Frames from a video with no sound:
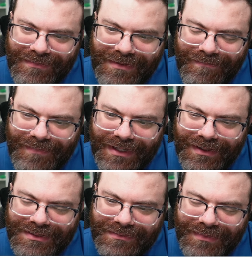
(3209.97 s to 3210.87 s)
be
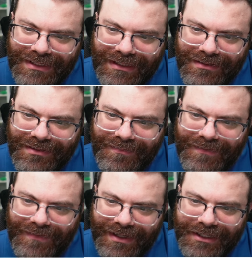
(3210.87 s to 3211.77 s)
embarrassed, but it could be
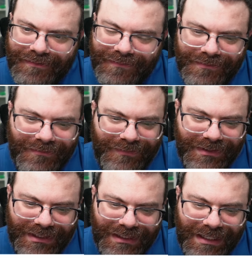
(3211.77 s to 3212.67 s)
very helpful to
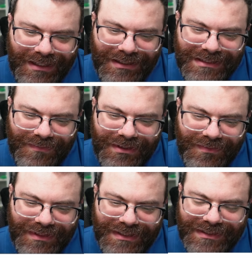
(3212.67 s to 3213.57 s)
reveal it because I want to know
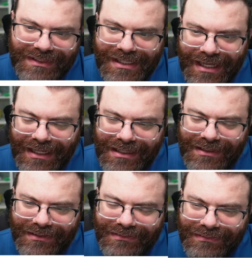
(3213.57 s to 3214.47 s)
what this
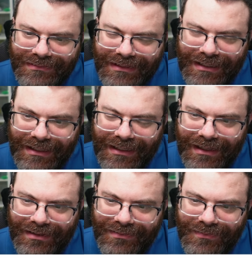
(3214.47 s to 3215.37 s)
CA ending in
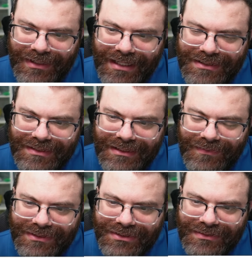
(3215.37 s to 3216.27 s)
L, where that C,
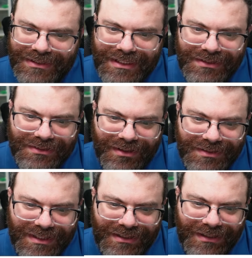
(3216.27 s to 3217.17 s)
which C
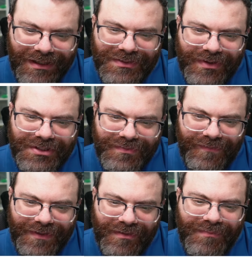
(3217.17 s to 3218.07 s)
starts it. So I could just
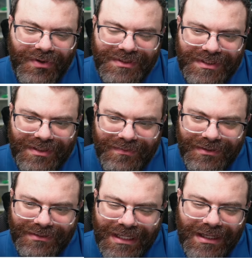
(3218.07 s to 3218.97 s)
reveal both C word